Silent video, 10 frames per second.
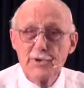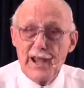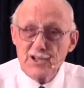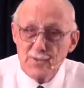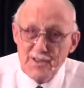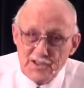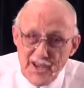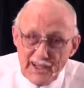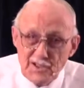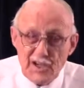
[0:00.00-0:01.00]
And he wouldn't answer
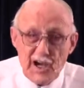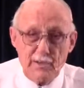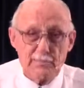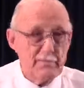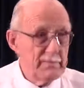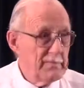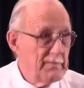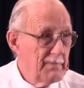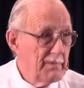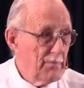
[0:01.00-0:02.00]
me the second time.
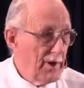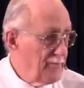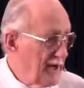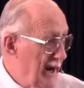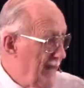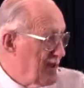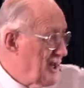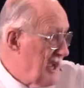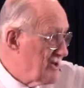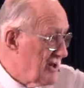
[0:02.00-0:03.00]
Went off on
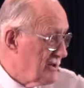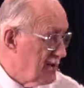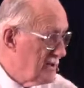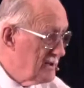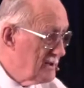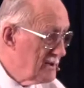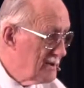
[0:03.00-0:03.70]
another tangent,